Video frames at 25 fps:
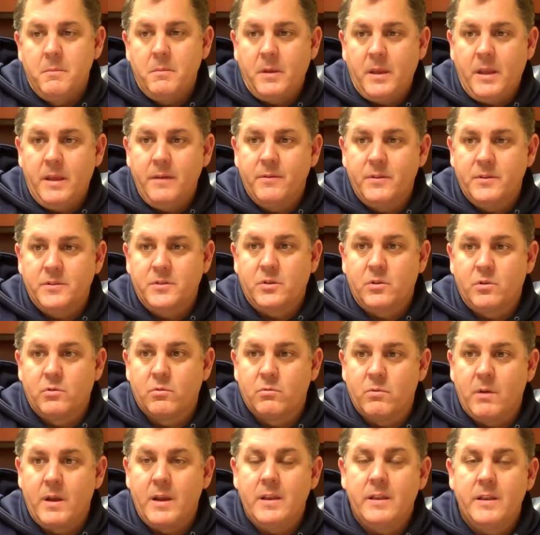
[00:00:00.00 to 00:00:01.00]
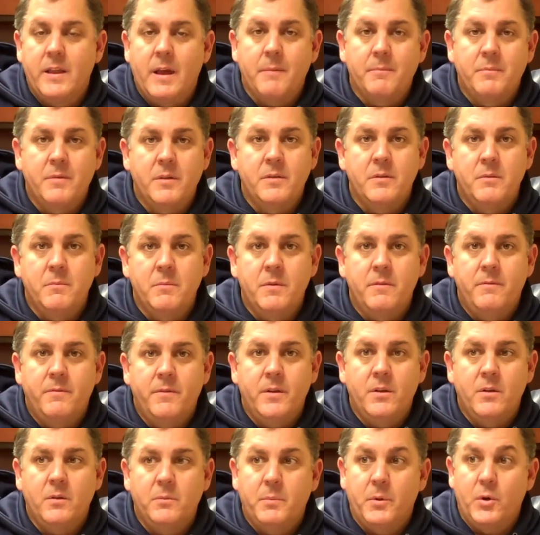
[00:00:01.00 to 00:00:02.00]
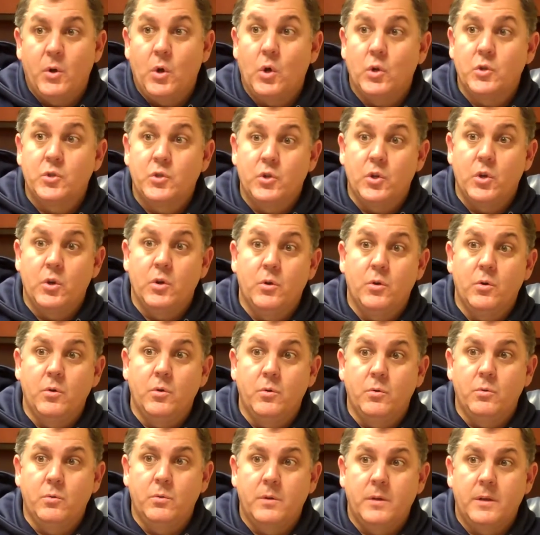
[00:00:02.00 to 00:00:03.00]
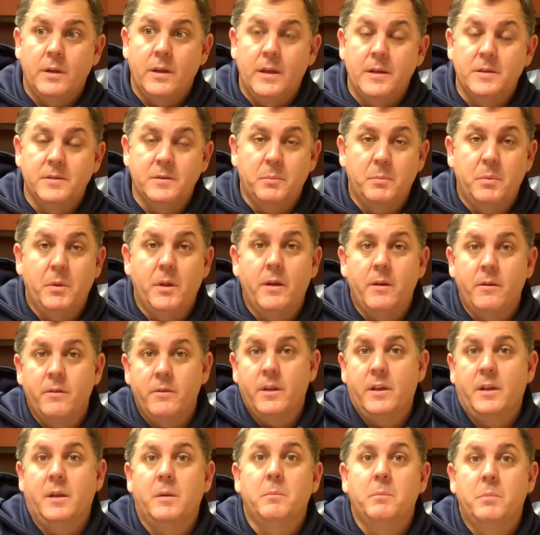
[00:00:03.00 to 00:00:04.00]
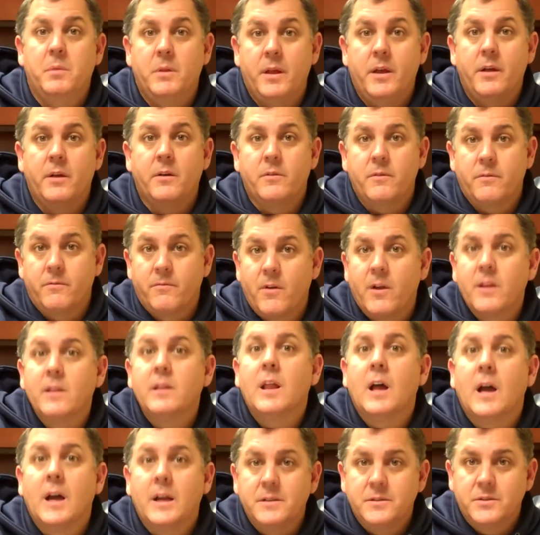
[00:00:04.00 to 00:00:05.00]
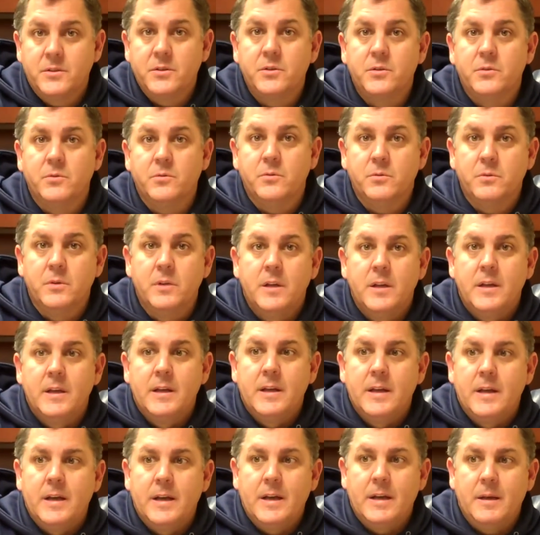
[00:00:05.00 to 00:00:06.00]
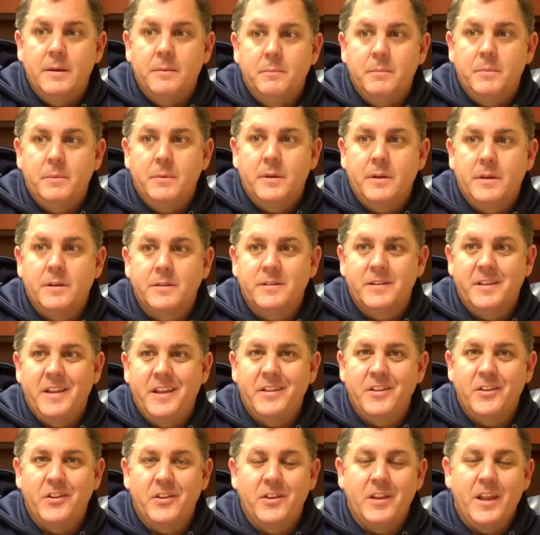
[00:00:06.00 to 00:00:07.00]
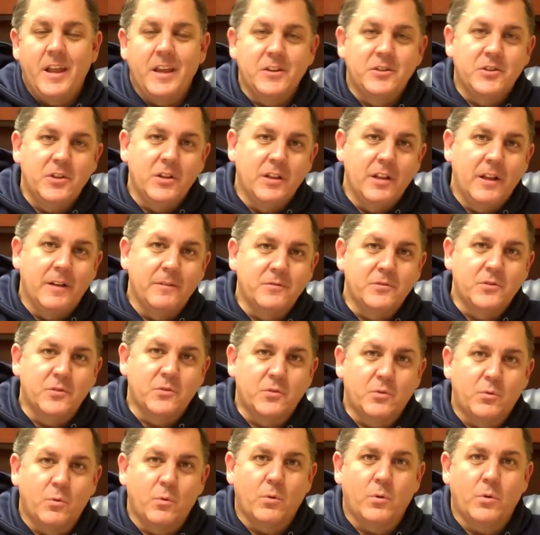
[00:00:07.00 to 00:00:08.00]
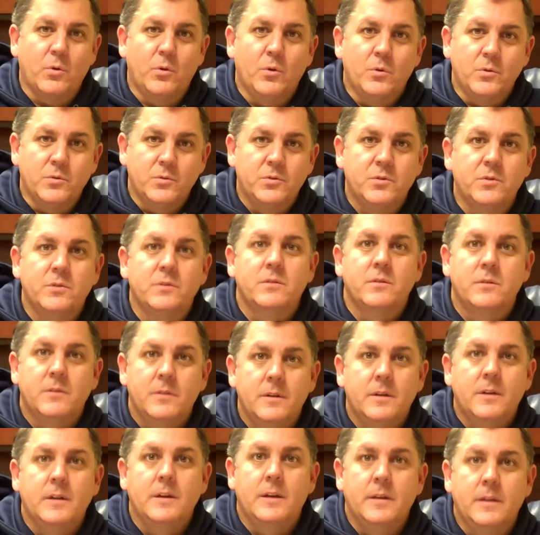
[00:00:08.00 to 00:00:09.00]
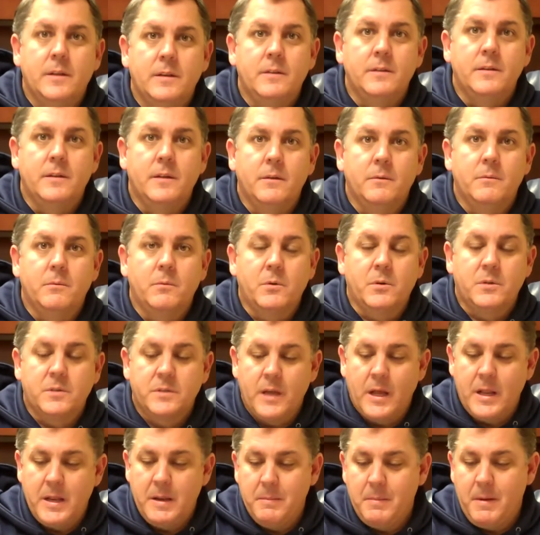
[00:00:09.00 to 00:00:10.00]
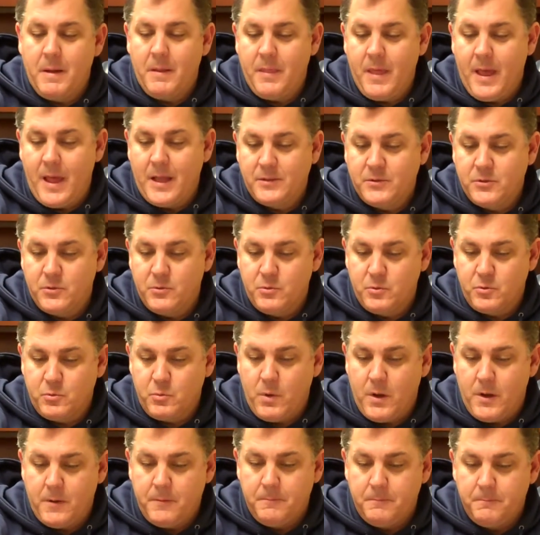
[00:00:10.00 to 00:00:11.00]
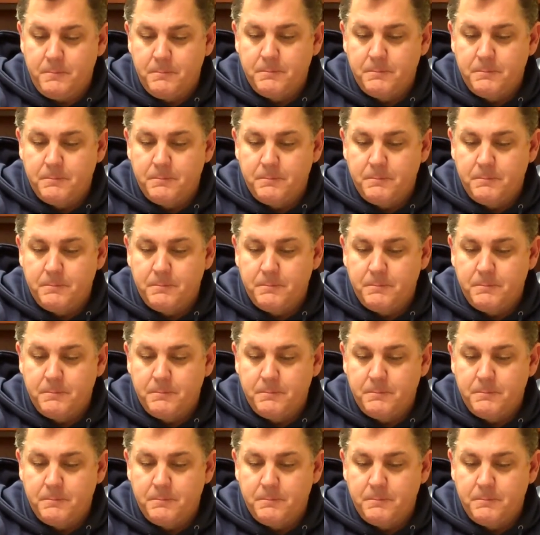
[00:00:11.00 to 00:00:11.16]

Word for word: give us great depth in the midfield, but also is a player that can play on the front line too, uh, because at the end of the day, she loves to score goals. And, uh, we're excited about that too as well.